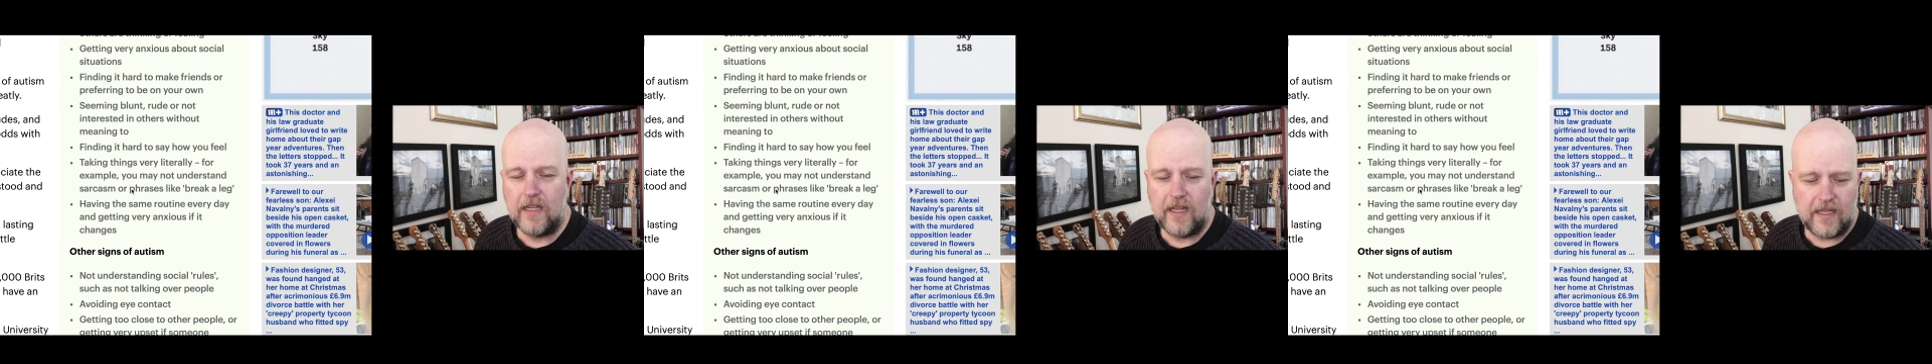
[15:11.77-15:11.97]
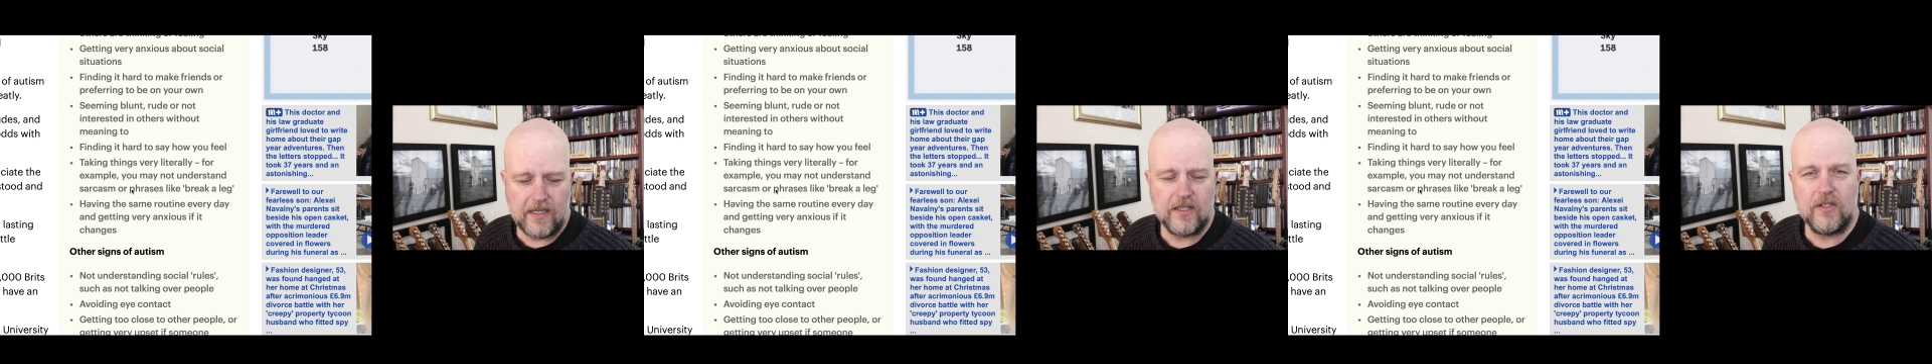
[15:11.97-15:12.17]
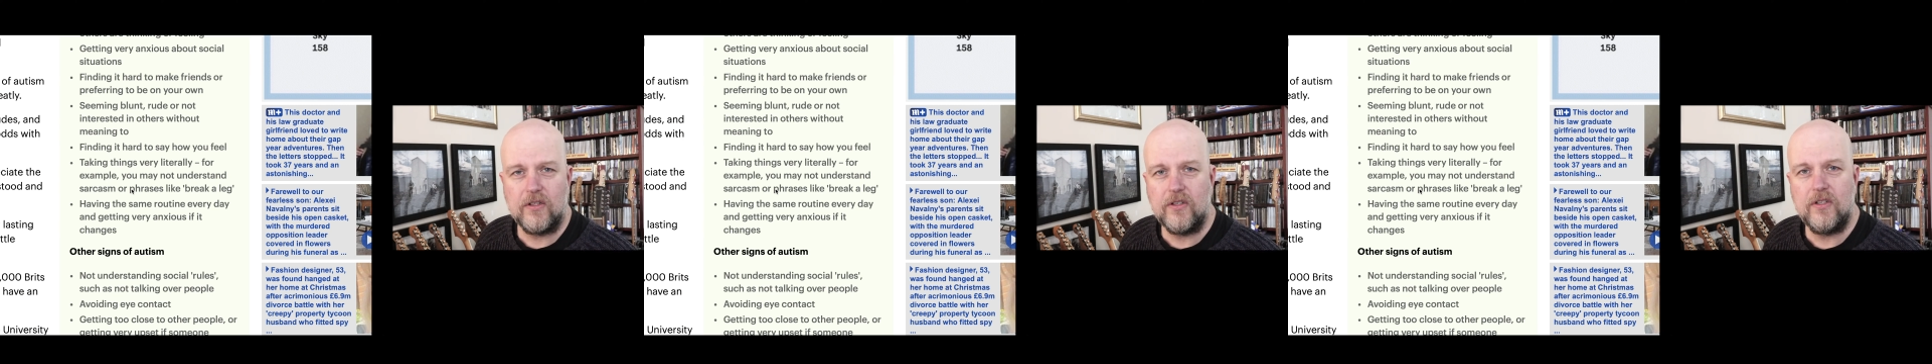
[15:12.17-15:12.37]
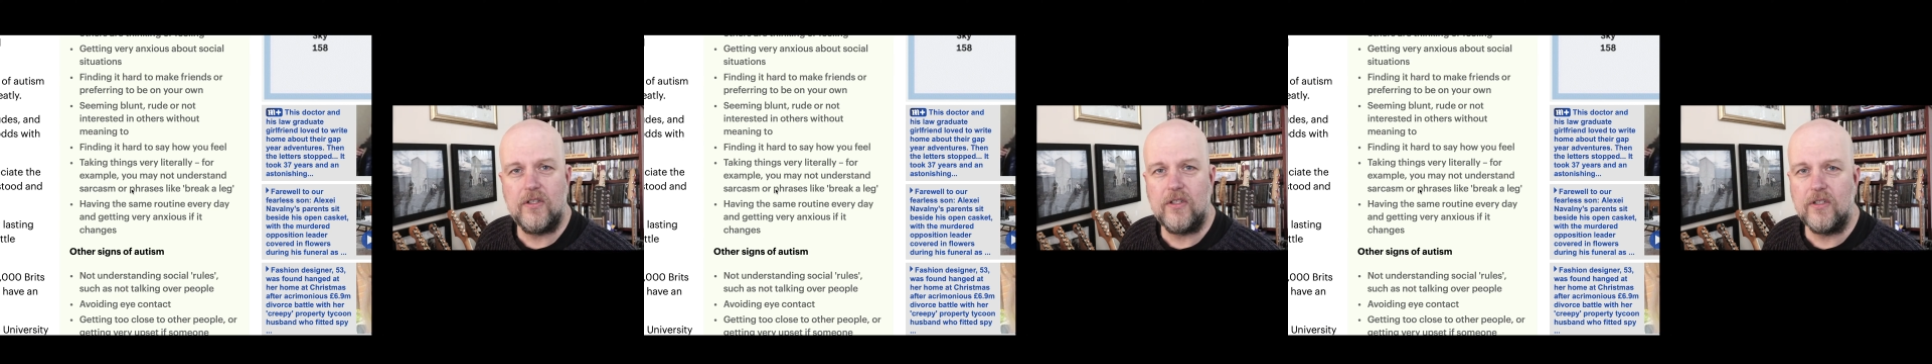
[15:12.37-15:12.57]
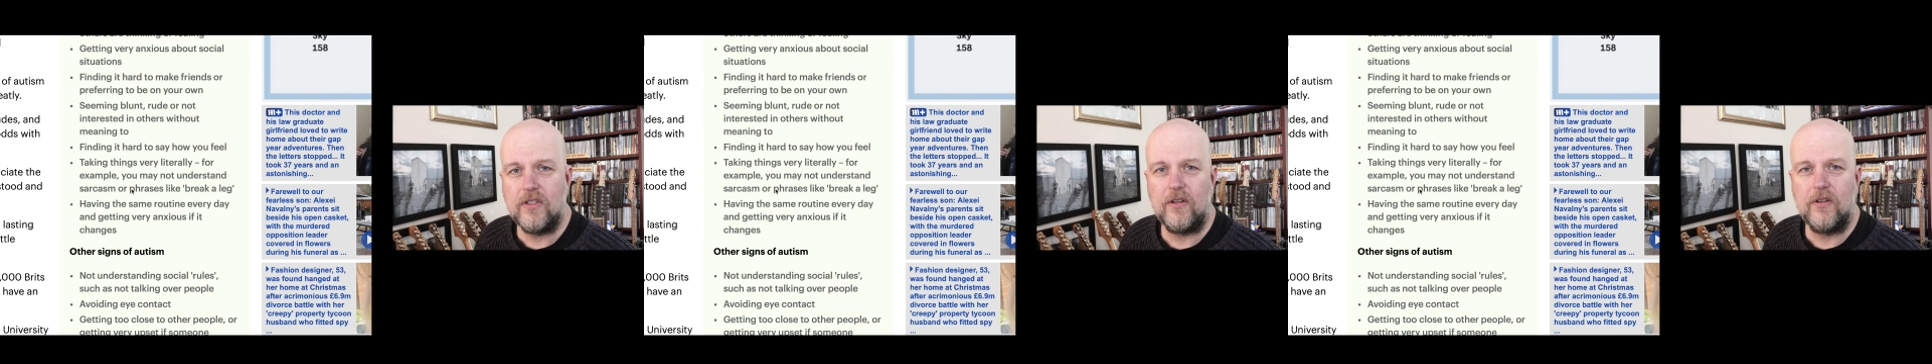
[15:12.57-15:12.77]

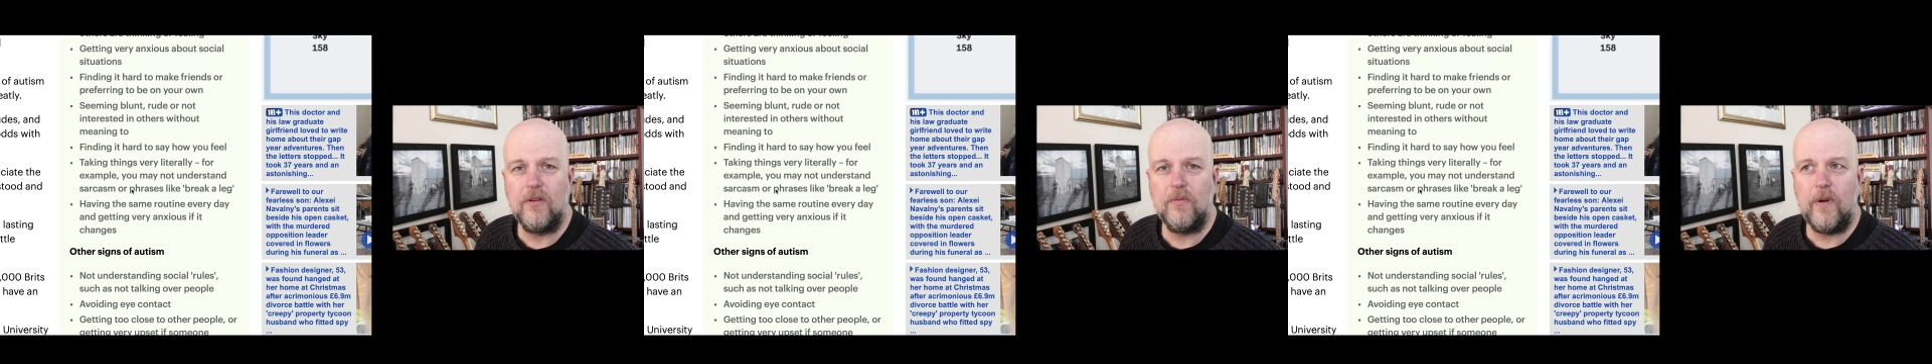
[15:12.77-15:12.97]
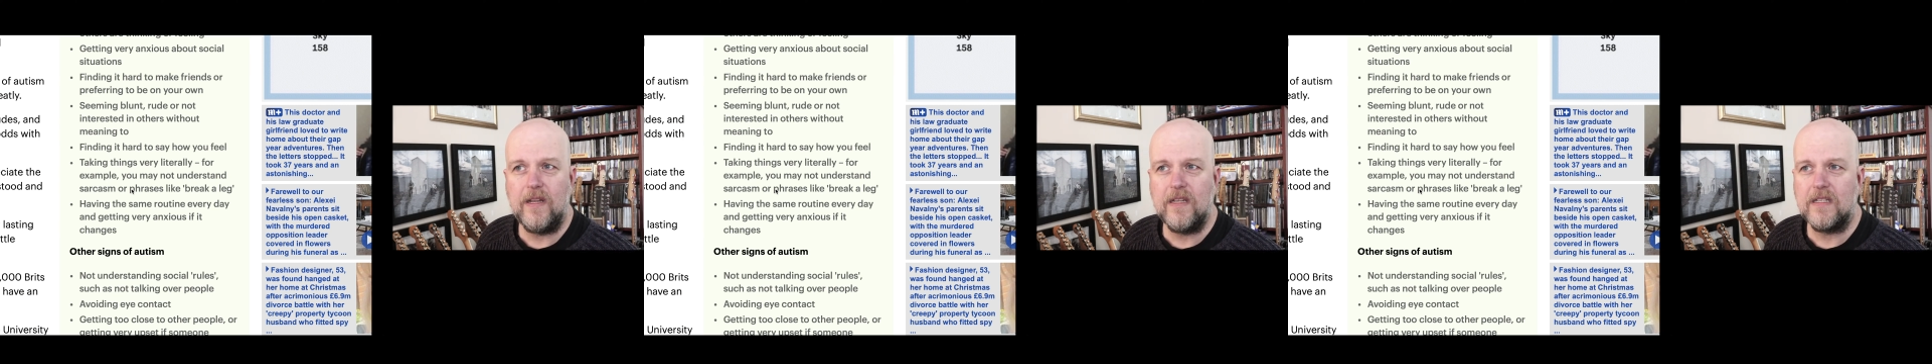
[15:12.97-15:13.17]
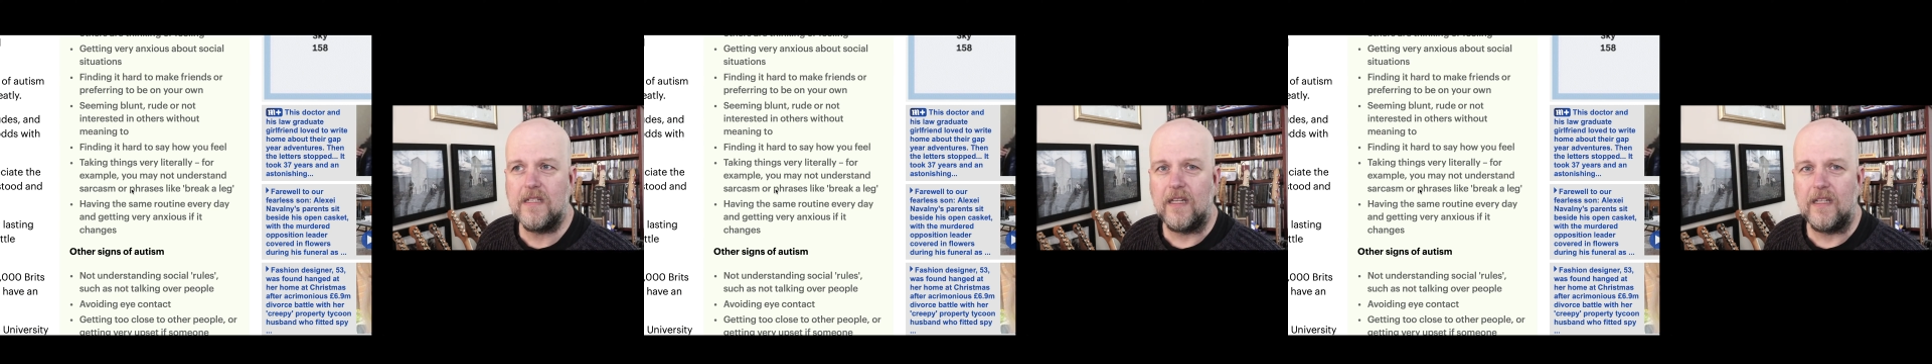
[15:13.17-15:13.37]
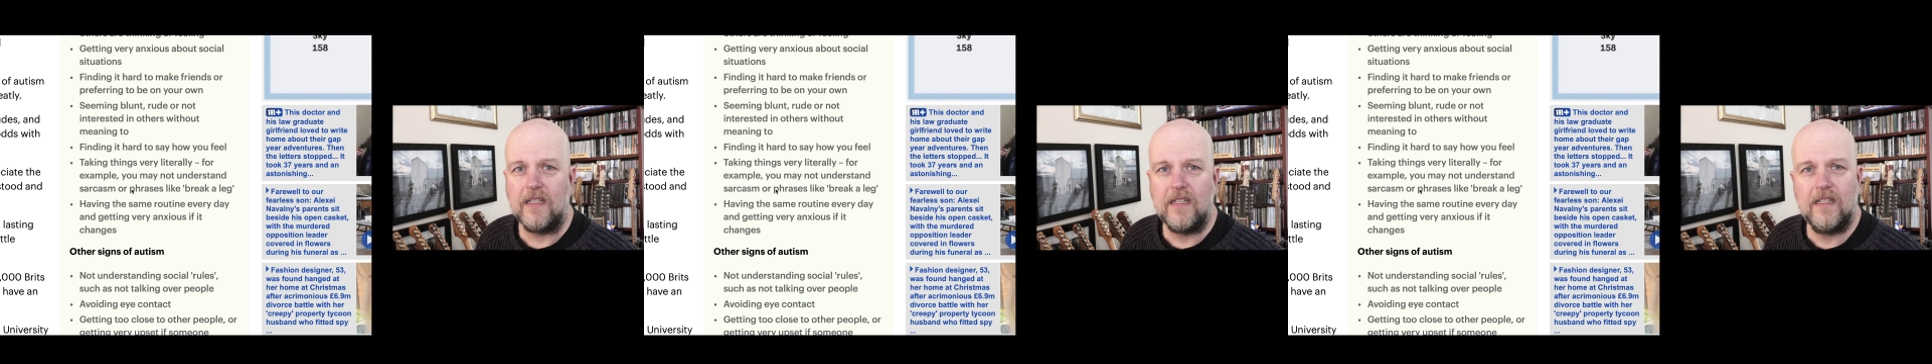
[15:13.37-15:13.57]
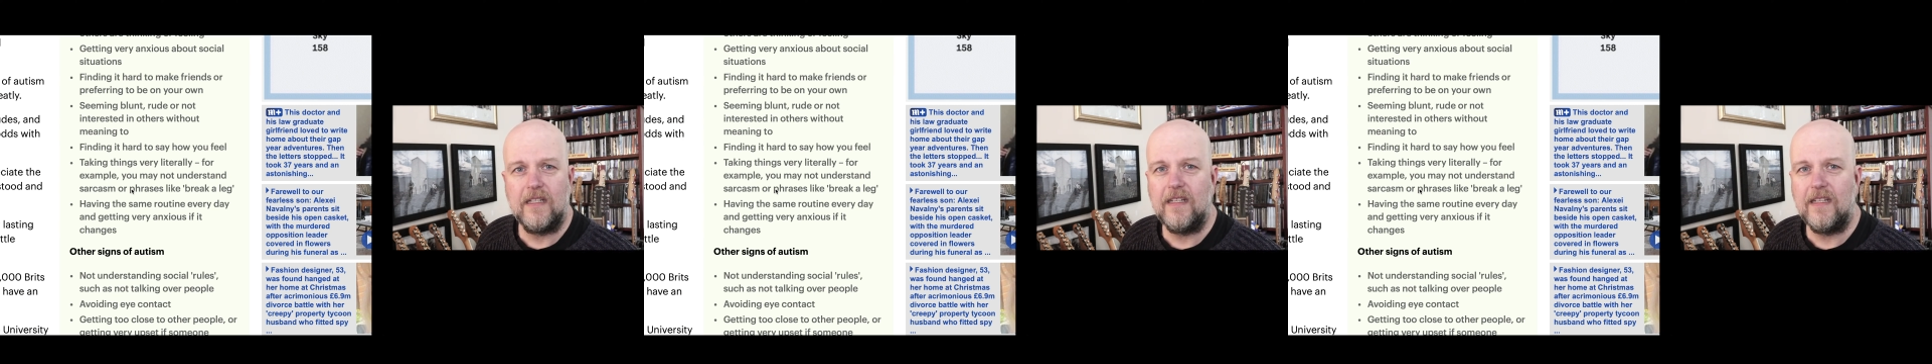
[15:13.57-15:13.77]
sausages on a Wednesday,
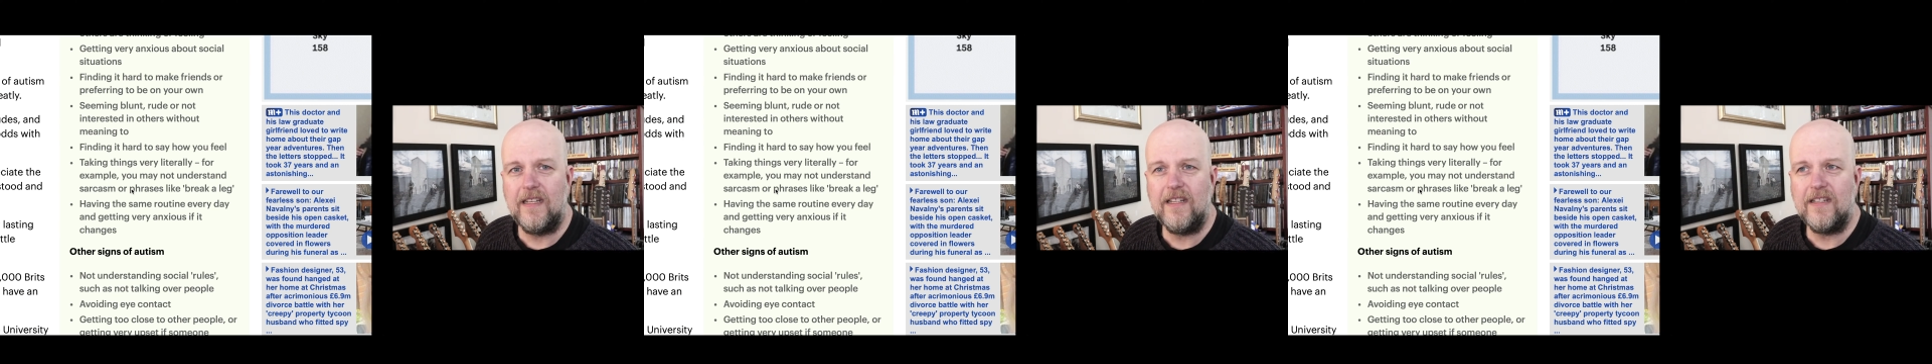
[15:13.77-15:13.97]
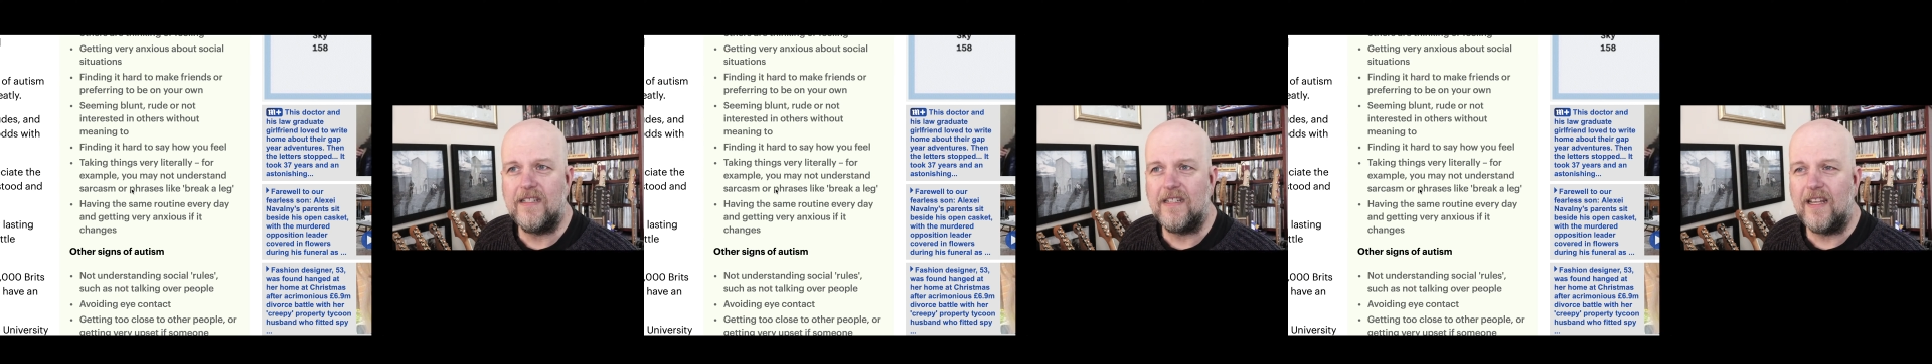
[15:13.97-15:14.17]
isn't it?